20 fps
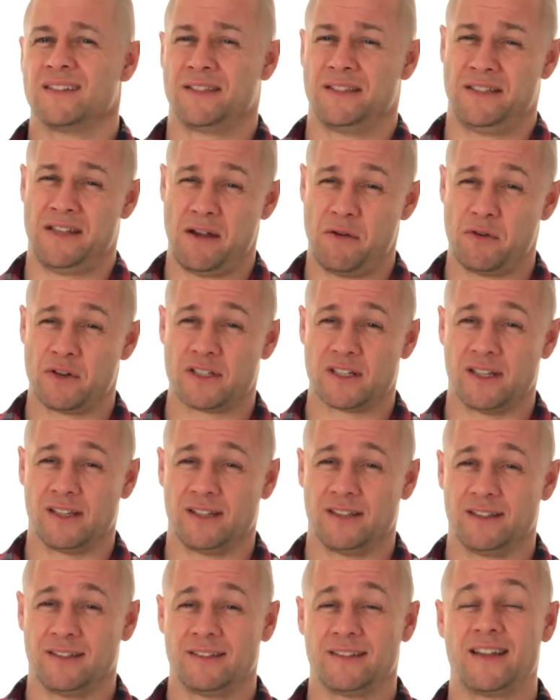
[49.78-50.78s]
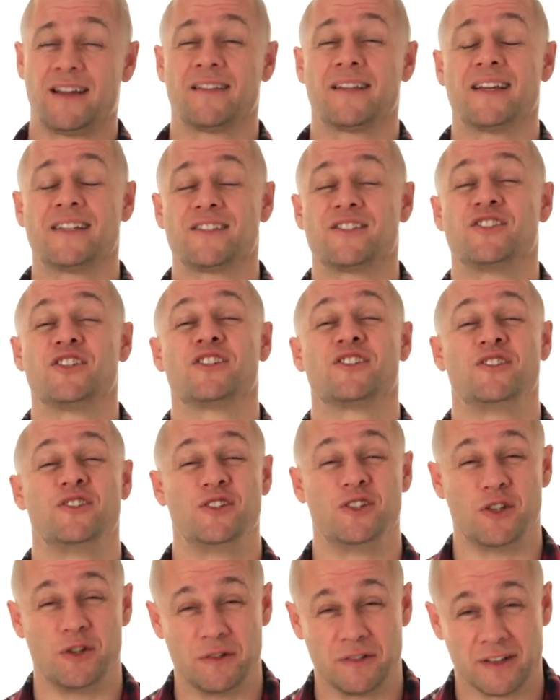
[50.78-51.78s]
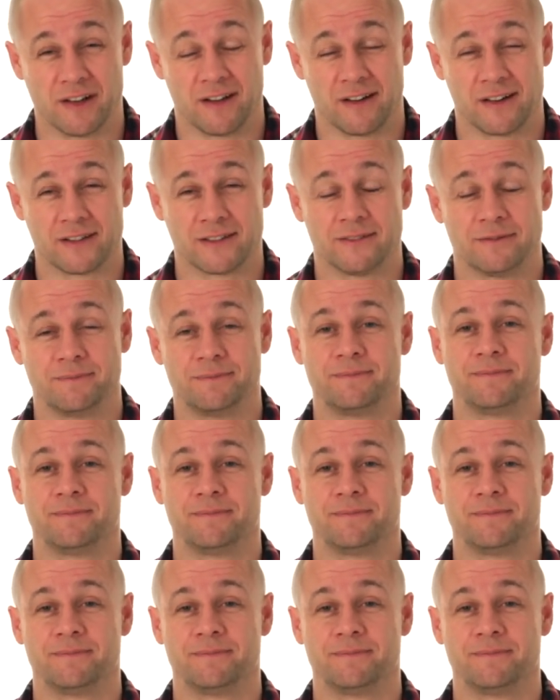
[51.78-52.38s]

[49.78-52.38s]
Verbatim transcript: Seriously, now that's just juvenile.